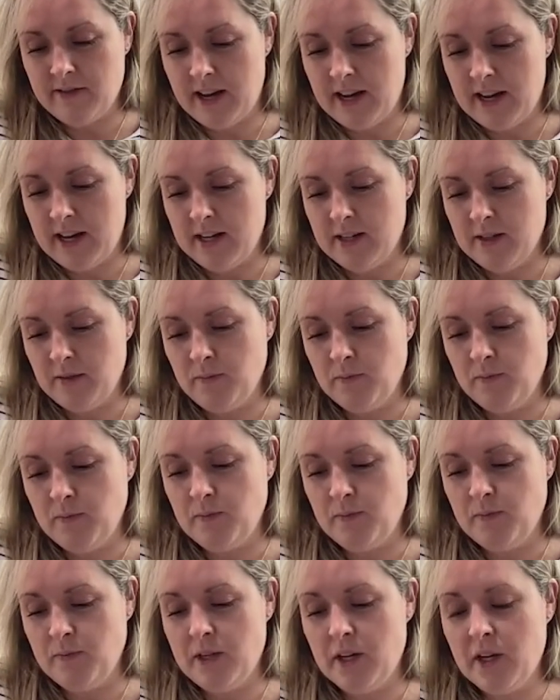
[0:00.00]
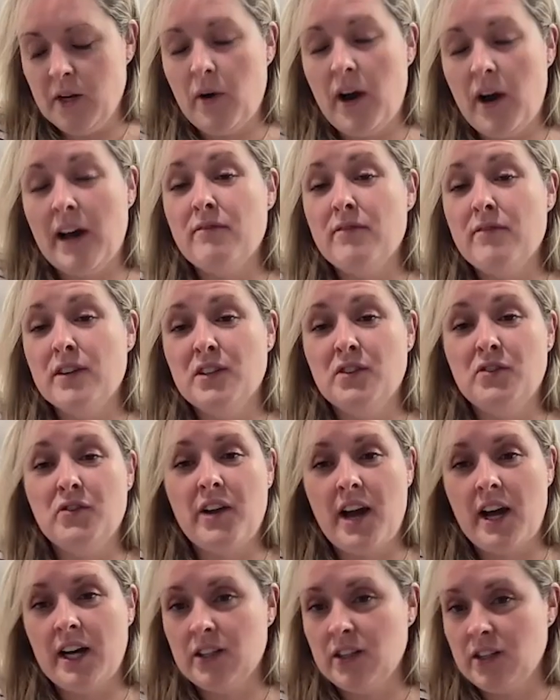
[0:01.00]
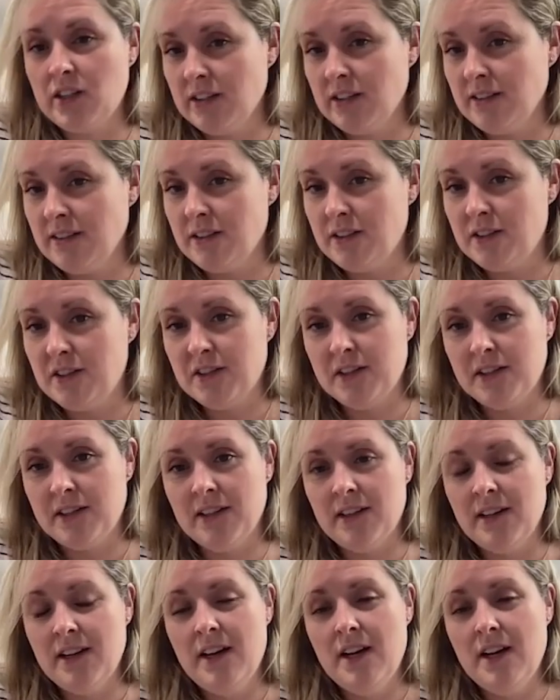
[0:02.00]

adverse reactions to